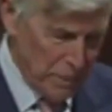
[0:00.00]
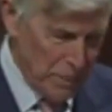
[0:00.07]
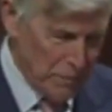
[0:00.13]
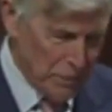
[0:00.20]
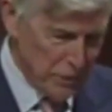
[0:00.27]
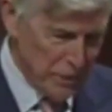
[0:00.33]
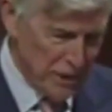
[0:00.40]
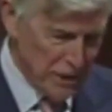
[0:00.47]

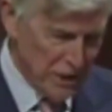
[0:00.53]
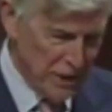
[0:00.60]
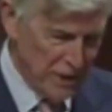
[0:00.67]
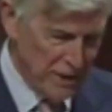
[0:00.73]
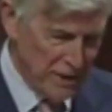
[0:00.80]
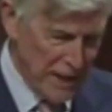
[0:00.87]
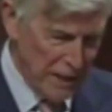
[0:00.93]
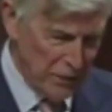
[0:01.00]
Premature
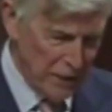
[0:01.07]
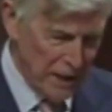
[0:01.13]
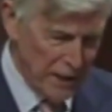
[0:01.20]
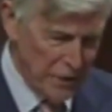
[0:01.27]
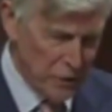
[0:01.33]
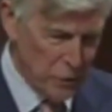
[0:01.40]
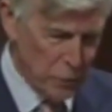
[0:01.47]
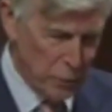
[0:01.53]
listing not only
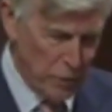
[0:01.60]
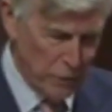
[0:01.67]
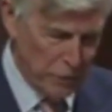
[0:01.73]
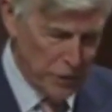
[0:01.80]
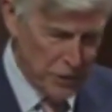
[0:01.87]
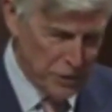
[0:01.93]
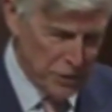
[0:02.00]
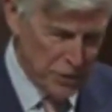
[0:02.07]
hinders
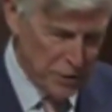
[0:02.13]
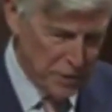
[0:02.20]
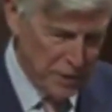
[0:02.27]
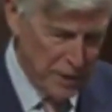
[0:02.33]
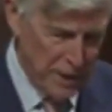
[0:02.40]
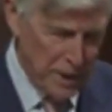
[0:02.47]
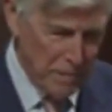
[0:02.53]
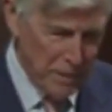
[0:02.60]
wolf
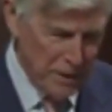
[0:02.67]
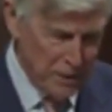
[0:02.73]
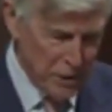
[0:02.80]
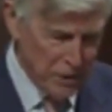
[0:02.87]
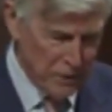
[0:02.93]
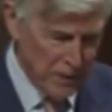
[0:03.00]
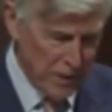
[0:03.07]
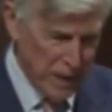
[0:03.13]
research, but in
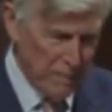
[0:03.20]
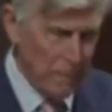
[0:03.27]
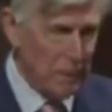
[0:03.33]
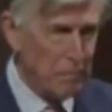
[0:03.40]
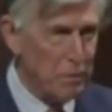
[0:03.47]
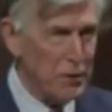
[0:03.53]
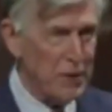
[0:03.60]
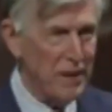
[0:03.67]
this
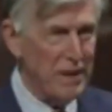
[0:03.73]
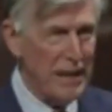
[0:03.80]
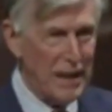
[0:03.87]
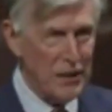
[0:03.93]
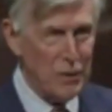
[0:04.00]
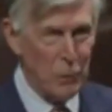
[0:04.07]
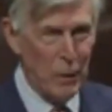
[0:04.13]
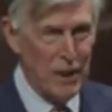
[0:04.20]
environment, it puts a
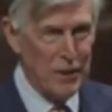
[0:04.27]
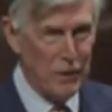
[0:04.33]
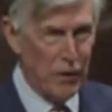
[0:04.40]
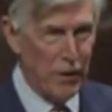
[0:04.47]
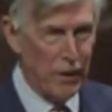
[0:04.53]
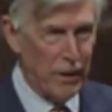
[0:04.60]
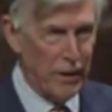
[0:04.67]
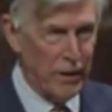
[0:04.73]
nationwide
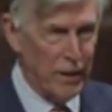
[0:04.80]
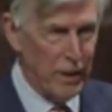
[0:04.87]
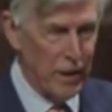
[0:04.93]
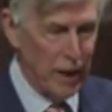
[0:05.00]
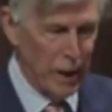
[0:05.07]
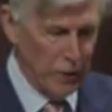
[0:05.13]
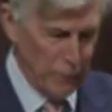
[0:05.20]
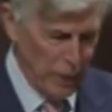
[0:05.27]
target
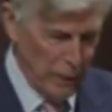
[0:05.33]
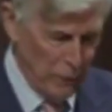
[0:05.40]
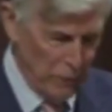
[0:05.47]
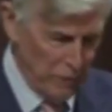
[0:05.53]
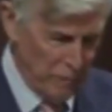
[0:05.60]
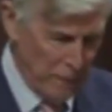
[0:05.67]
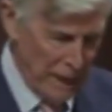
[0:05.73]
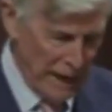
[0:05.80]
on gray
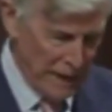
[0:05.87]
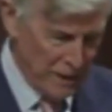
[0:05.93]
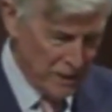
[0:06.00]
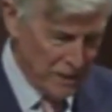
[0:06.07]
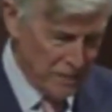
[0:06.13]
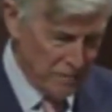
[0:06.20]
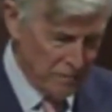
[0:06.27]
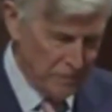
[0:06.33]
wolf
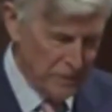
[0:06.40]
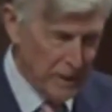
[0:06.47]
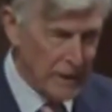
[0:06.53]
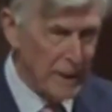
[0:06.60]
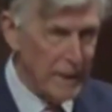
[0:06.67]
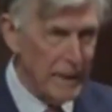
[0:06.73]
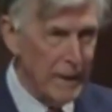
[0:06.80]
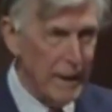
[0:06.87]
packs.
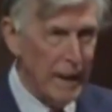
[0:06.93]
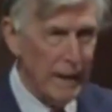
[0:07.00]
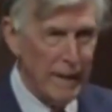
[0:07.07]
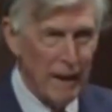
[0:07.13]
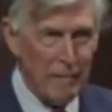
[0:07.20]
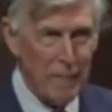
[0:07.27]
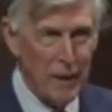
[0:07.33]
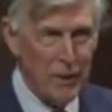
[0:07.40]
I
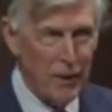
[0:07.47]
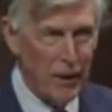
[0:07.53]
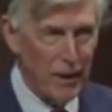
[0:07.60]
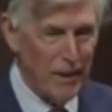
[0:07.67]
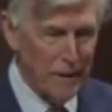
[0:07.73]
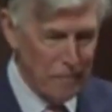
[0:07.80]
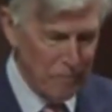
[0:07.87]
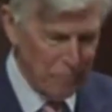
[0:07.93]
love my
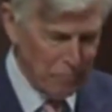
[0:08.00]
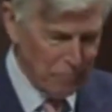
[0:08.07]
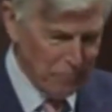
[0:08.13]
dog.